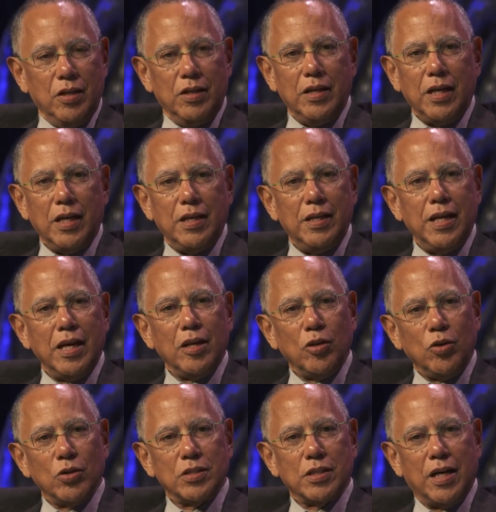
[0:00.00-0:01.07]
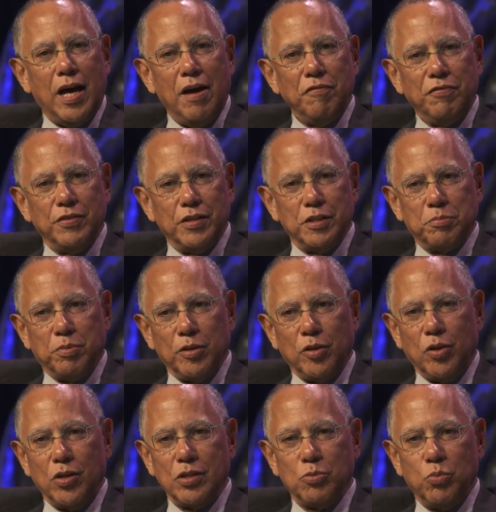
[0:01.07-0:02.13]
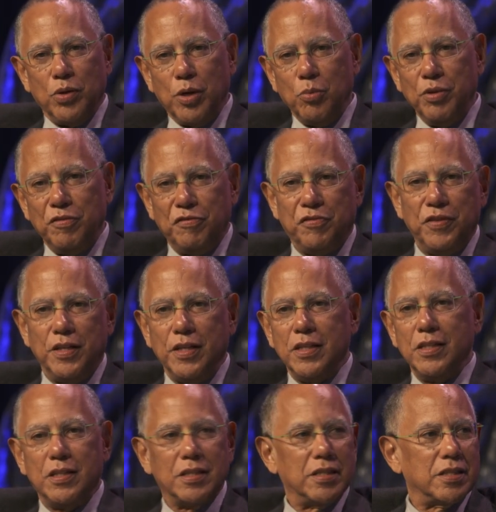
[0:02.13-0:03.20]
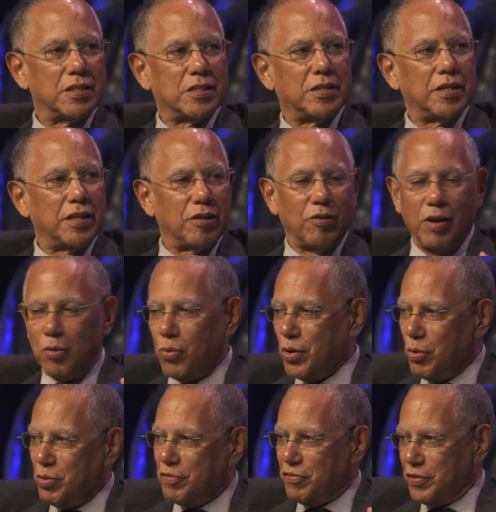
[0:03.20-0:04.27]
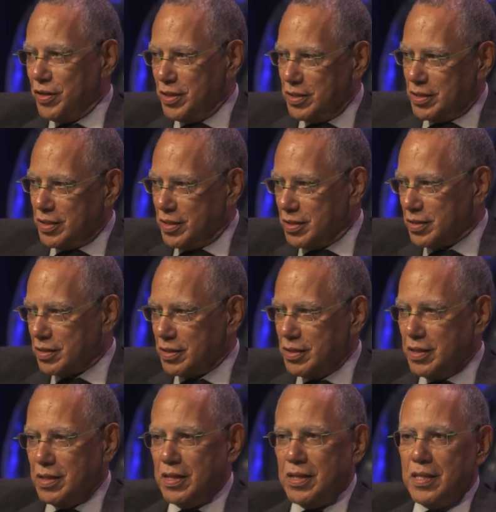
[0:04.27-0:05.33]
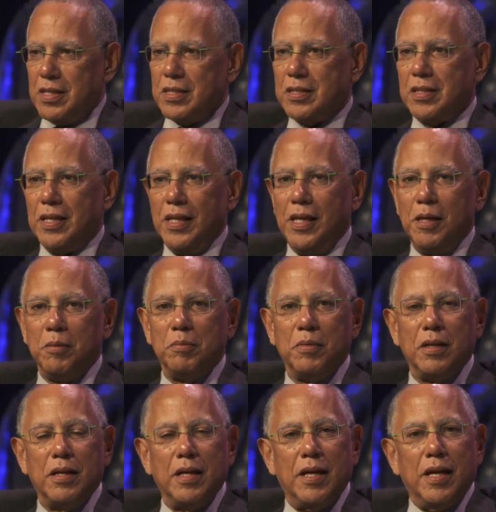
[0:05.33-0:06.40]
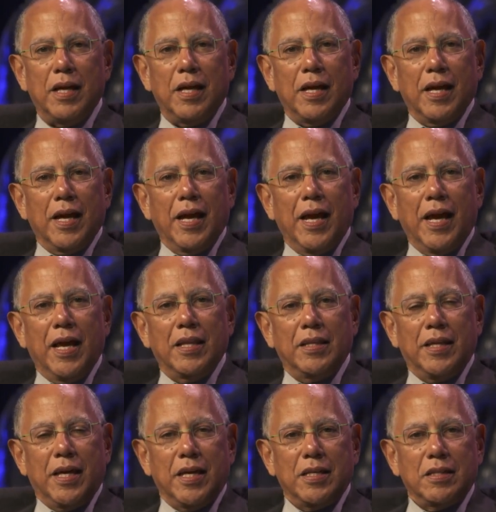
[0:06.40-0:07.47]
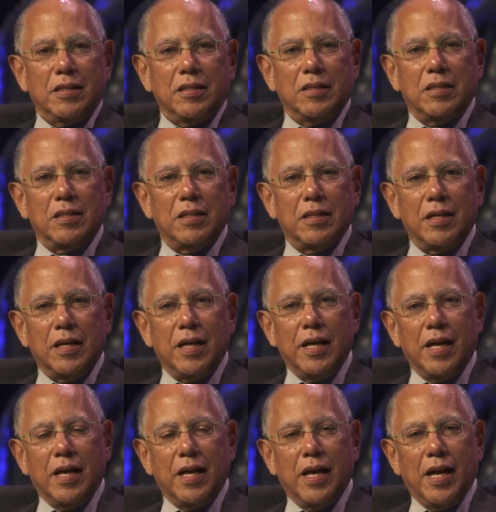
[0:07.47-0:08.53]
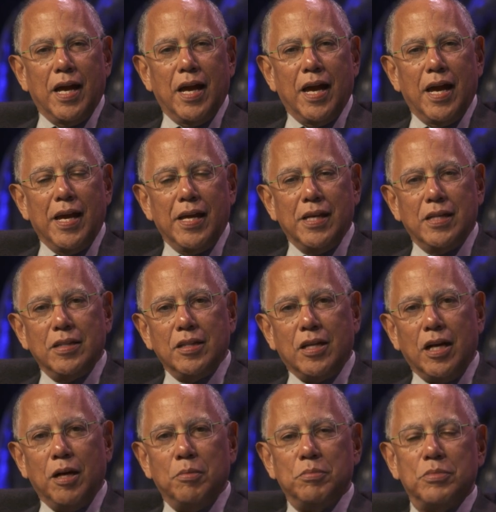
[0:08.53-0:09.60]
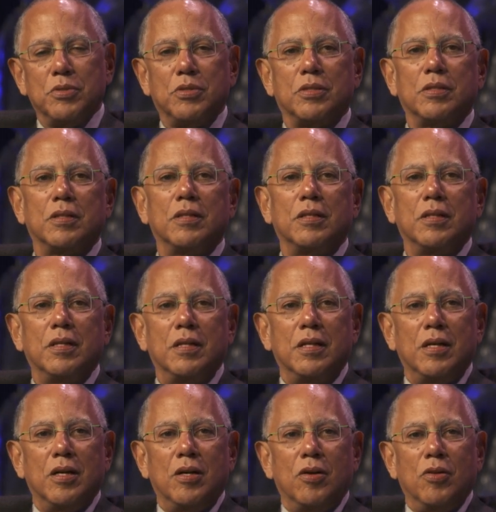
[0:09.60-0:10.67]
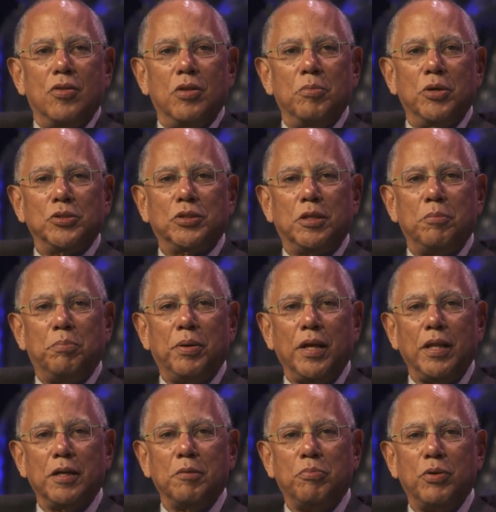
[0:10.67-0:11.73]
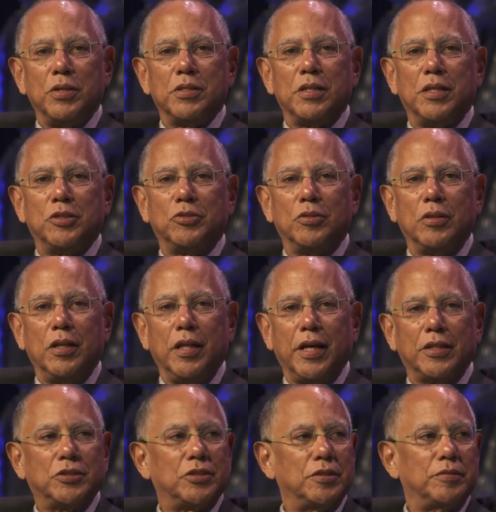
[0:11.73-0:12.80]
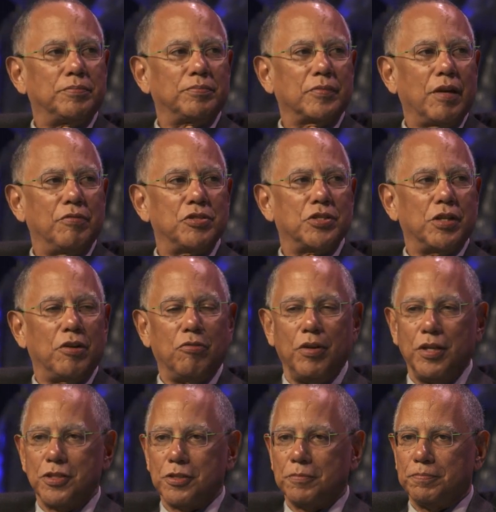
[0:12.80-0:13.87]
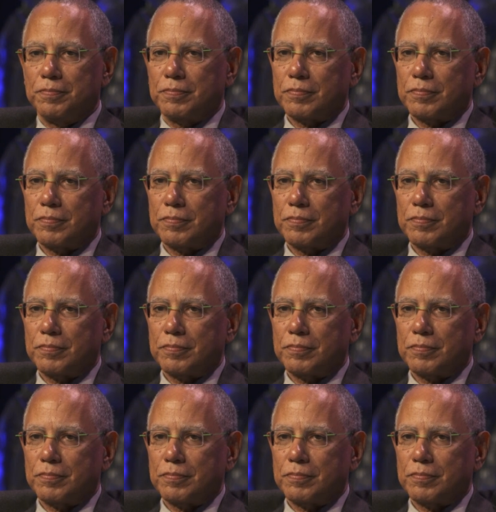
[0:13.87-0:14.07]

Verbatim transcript: not, not lost confidence, but lost where do we fit into this thing, right? Where do we fit into this scheme? And then in comes the most compelling presidential election of a generation.